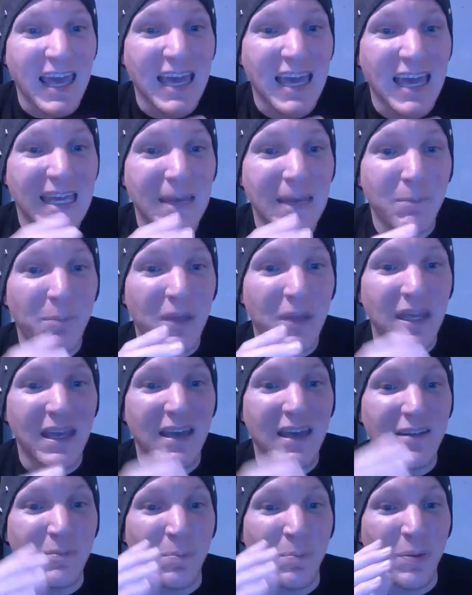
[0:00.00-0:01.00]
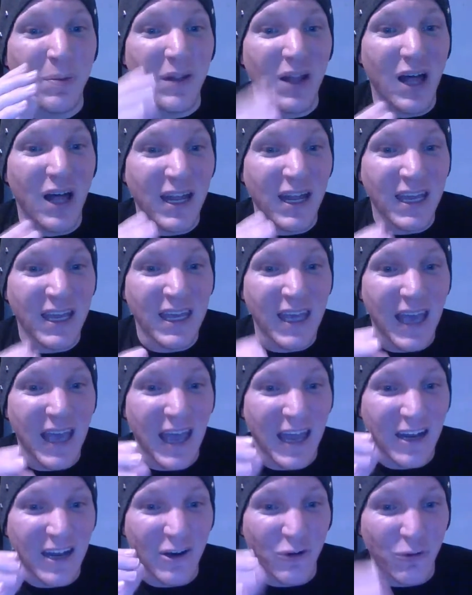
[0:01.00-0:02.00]
it can be as
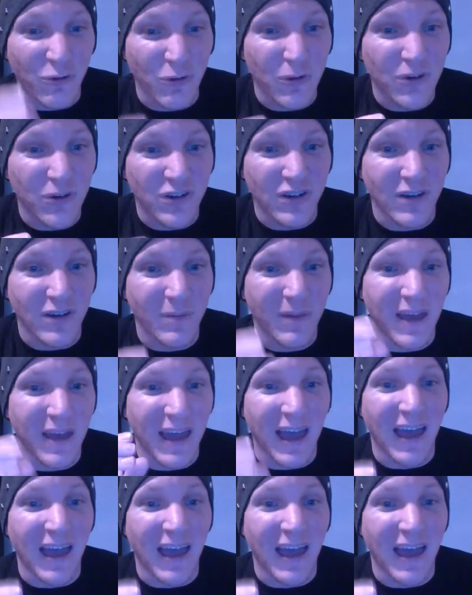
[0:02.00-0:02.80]
bloody and gruesome